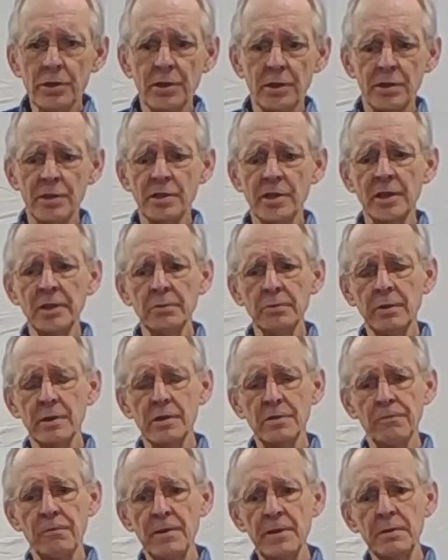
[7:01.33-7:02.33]
the synchronous
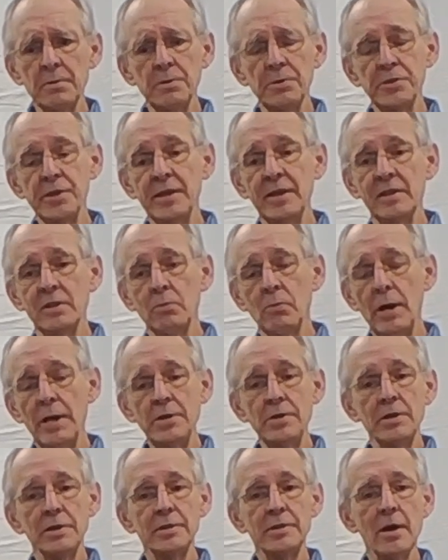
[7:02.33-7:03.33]
frequency, and the way you
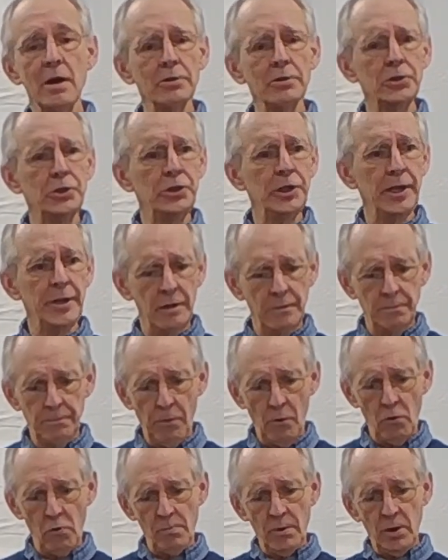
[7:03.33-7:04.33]
can tell a shaded
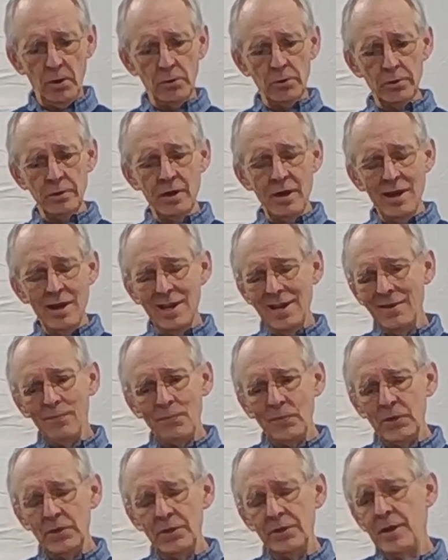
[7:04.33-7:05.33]
pole motor,
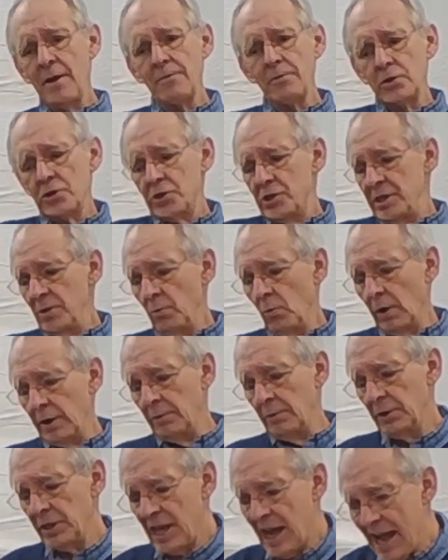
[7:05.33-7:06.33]
you never see one
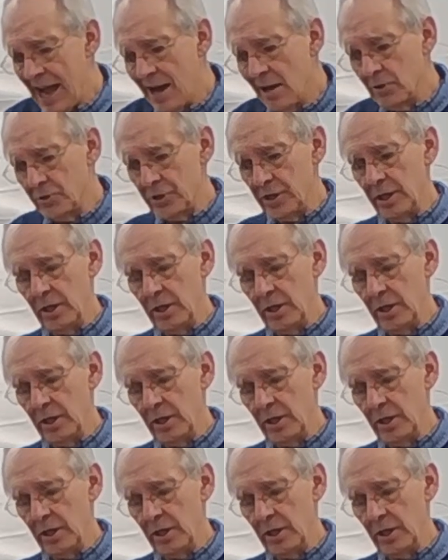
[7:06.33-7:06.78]
with a housing.